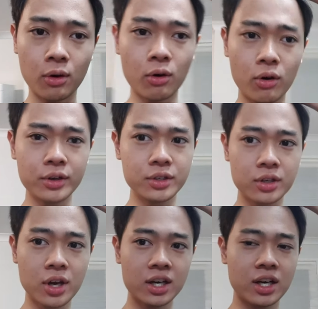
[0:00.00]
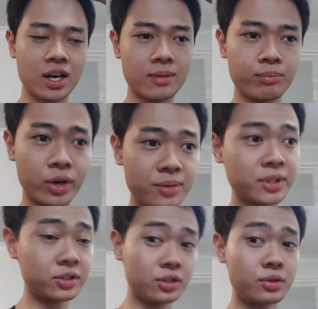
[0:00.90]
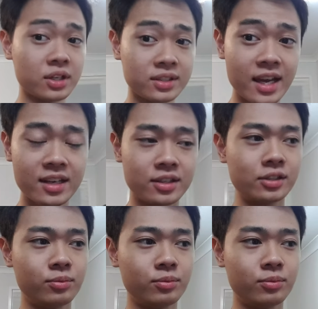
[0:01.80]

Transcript: or you gotta put them into new containers,